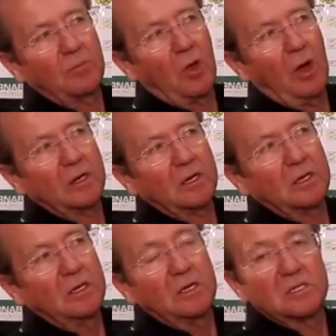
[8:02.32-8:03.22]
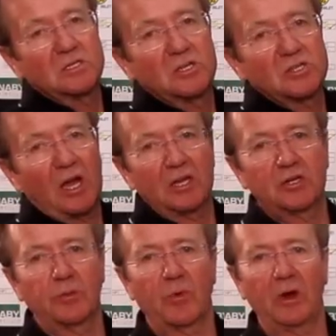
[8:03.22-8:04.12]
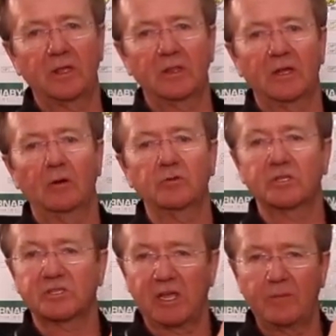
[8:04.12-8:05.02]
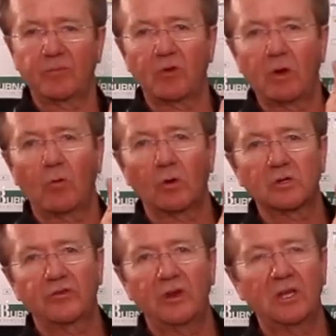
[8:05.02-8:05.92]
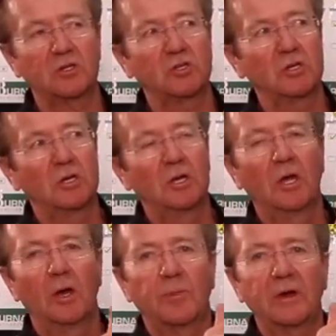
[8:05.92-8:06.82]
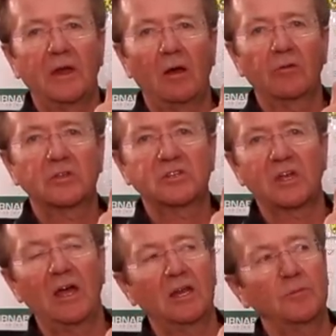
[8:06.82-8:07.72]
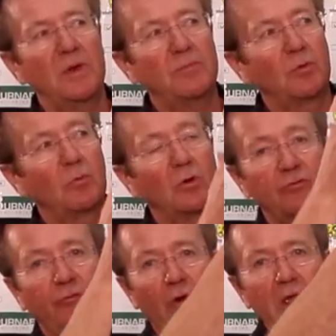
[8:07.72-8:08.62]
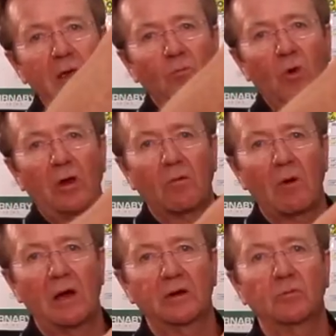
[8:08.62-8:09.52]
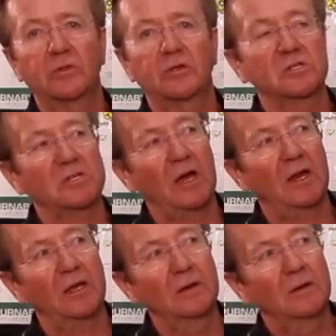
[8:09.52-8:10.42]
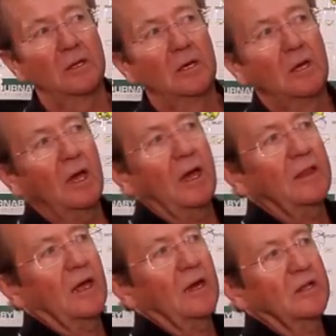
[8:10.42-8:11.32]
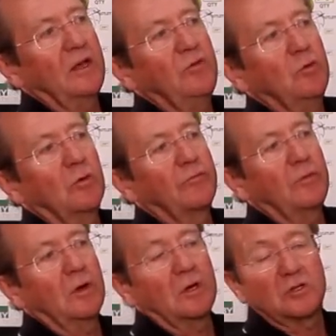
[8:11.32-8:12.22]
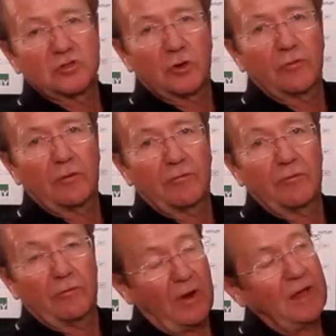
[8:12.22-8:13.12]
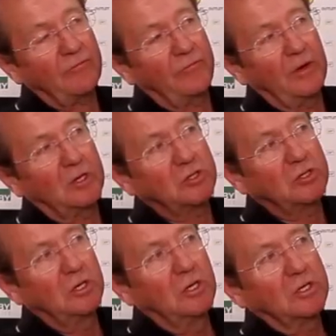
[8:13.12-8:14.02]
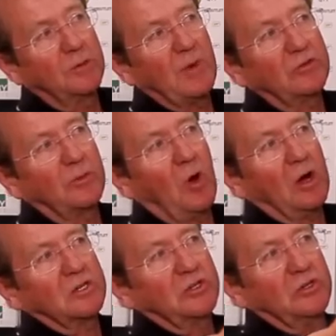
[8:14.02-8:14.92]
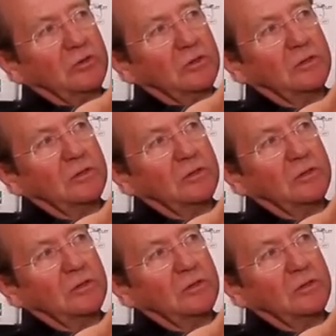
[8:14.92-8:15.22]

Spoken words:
block is designed to bring that out the same 3/4 of an inch, but now the siding people will frame right around it with their siding, and that'll give you a flat finish to mount the box to.